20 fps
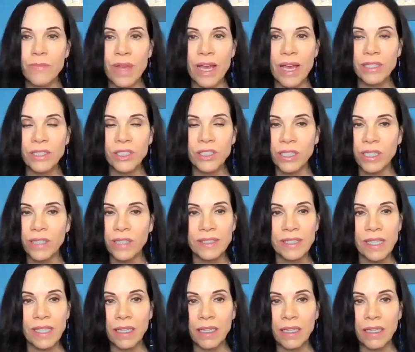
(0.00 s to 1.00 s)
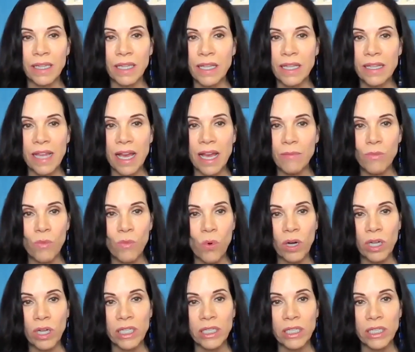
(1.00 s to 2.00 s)
Imagine if suddenly that
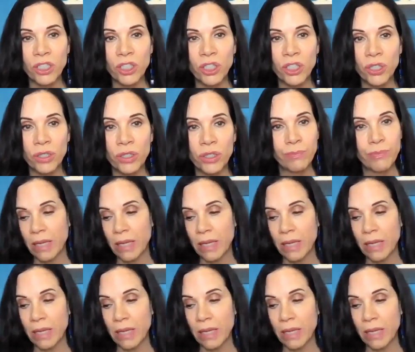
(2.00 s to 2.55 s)
mortgage